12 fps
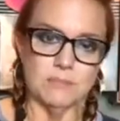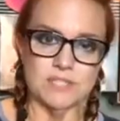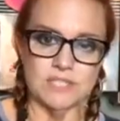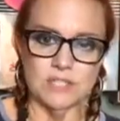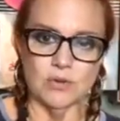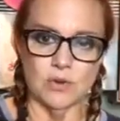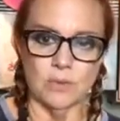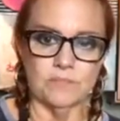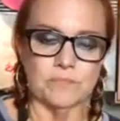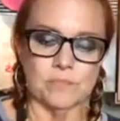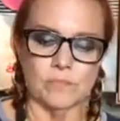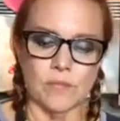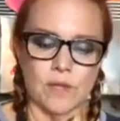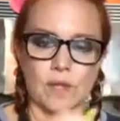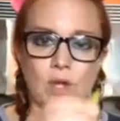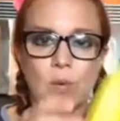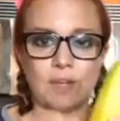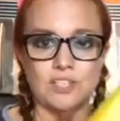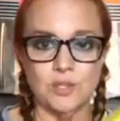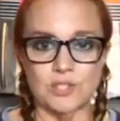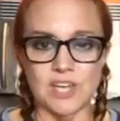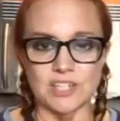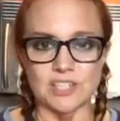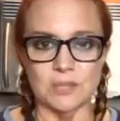I'm still going
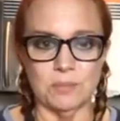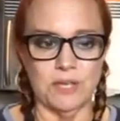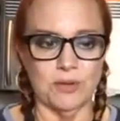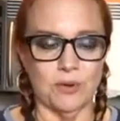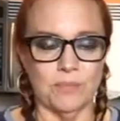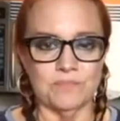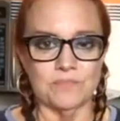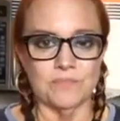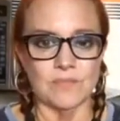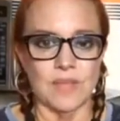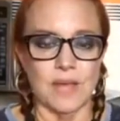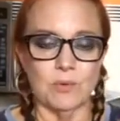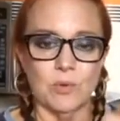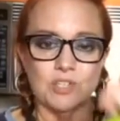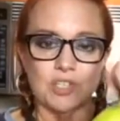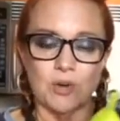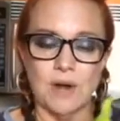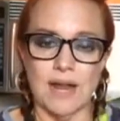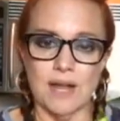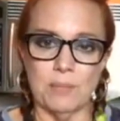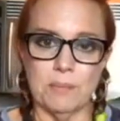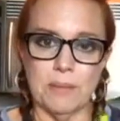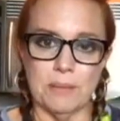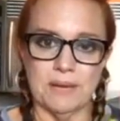to touch the peel. I'm going to crack
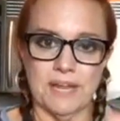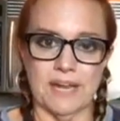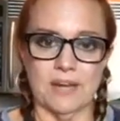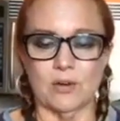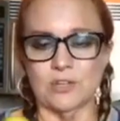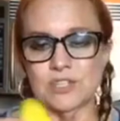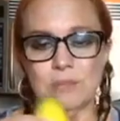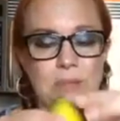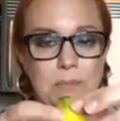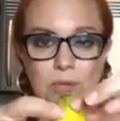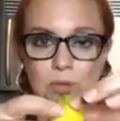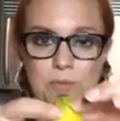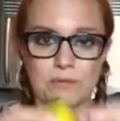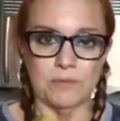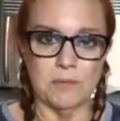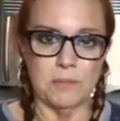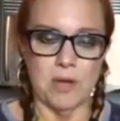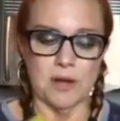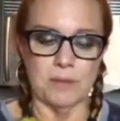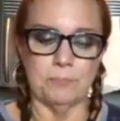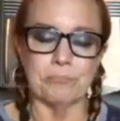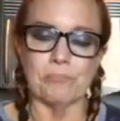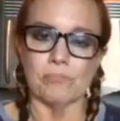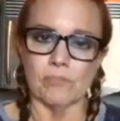open my banana or some people open it from the
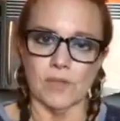bottom.